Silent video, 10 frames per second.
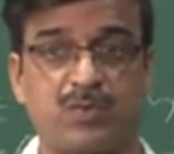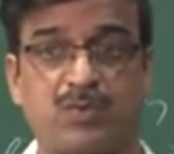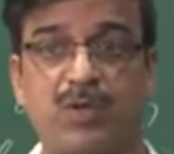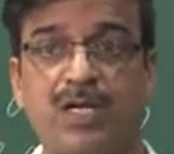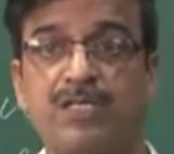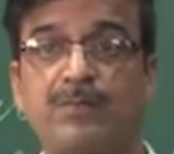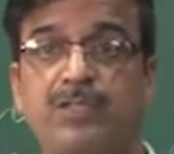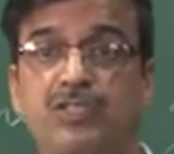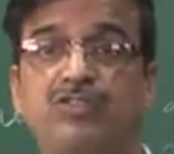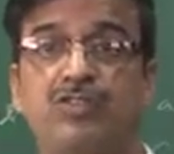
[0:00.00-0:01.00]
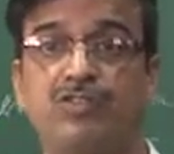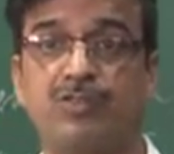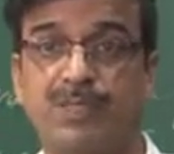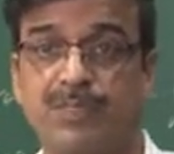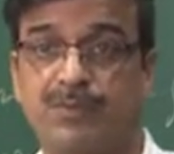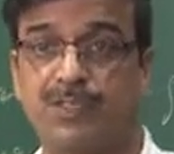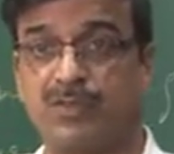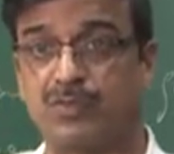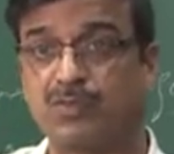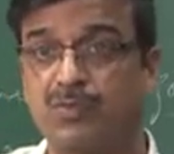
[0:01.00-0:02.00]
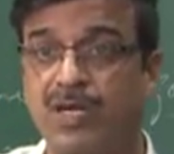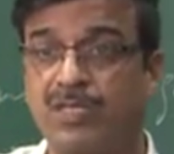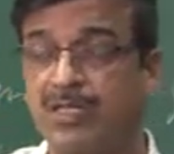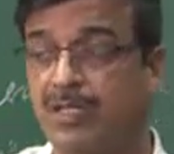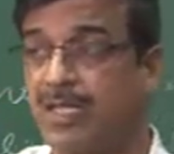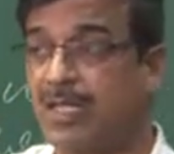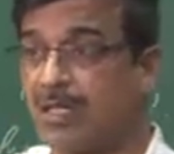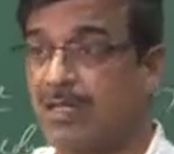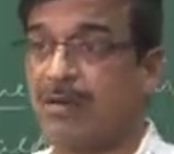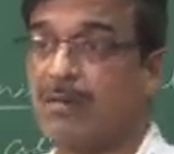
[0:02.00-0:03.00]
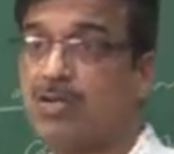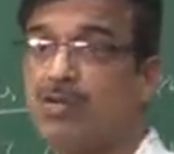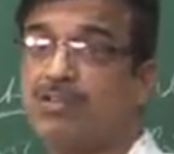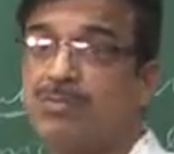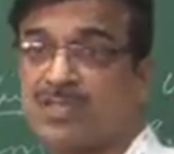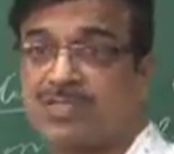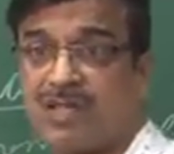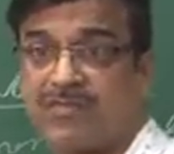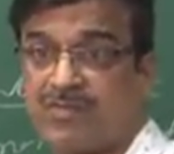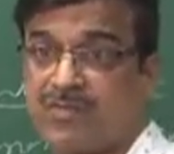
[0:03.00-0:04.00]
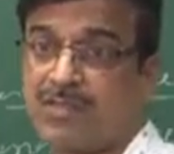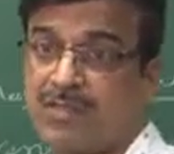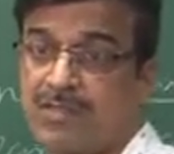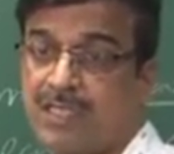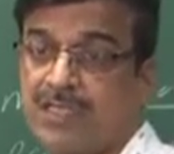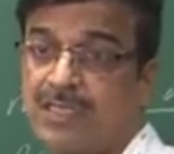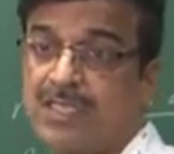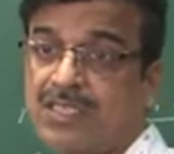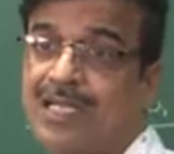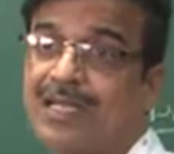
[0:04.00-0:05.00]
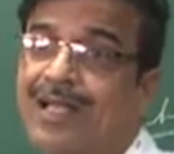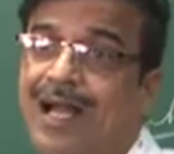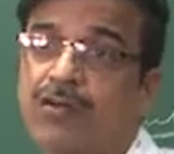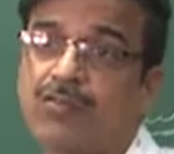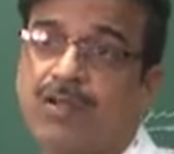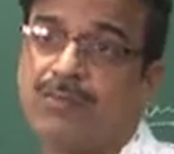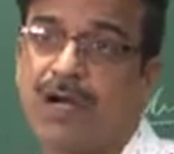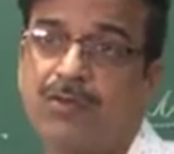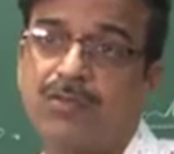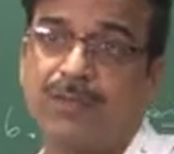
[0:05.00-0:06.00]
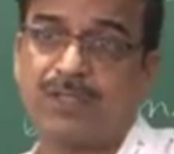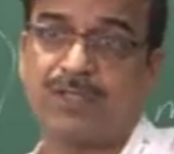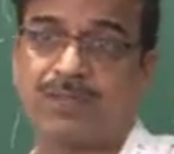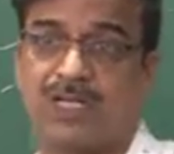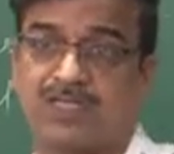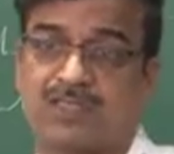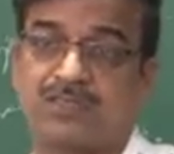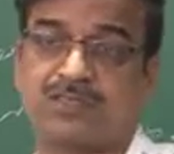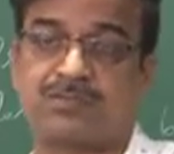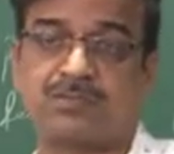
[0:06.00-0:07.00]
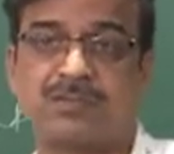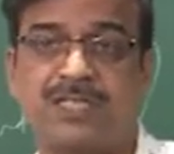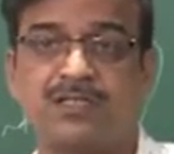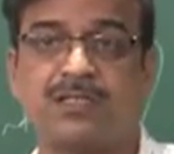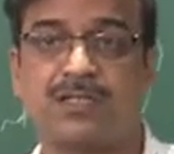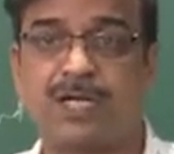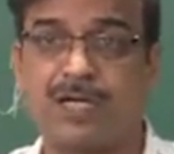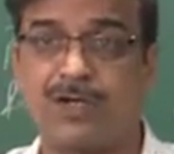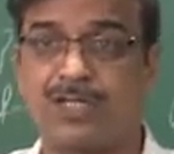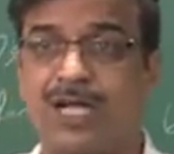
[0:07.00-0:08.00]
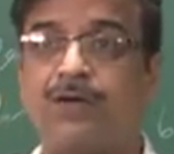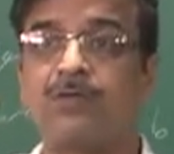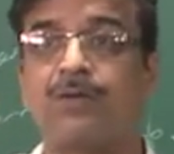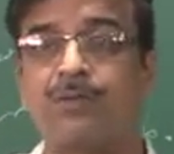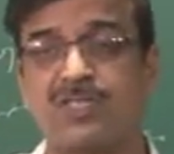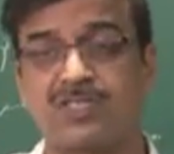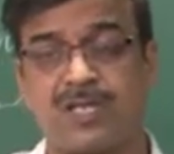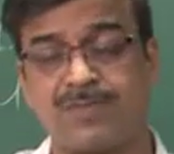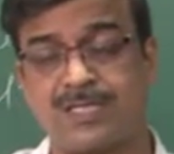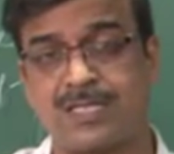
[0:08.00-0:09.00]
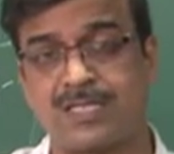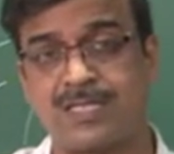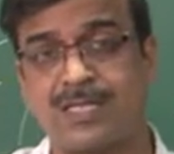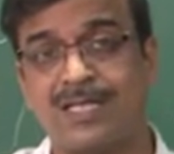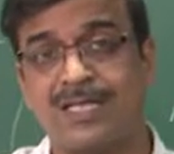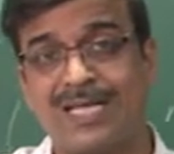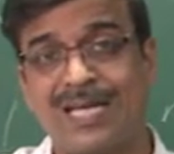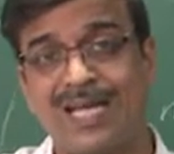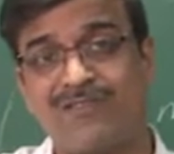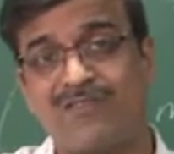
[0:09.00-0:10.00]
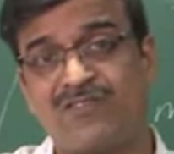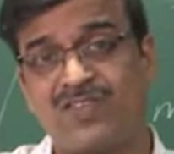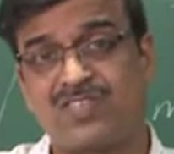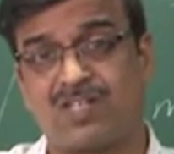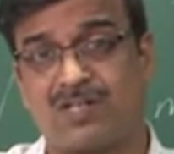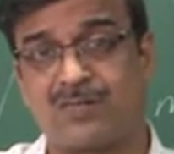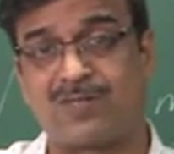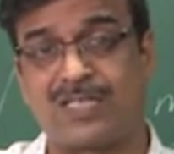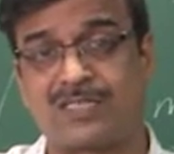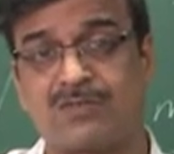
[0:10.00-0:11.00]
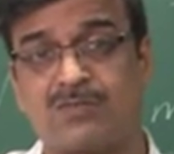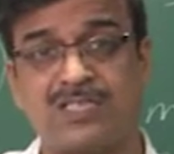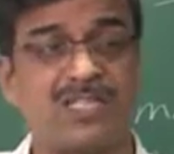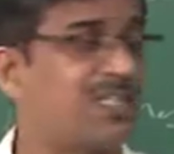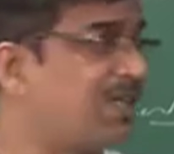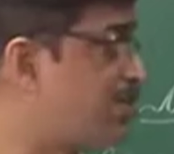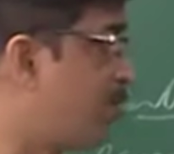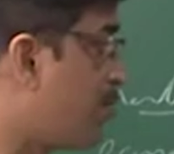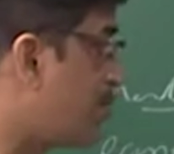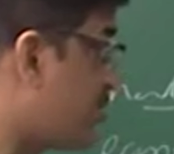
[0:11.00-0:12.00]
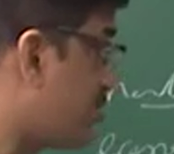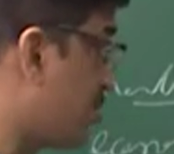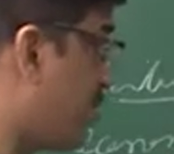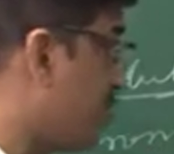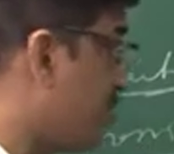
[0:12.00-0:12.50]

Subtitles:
what the producer going to be the produce, what the government going to be serve, right, that the outcome of the productions, right, or the outcome of the services. Every sort of things we take into account the term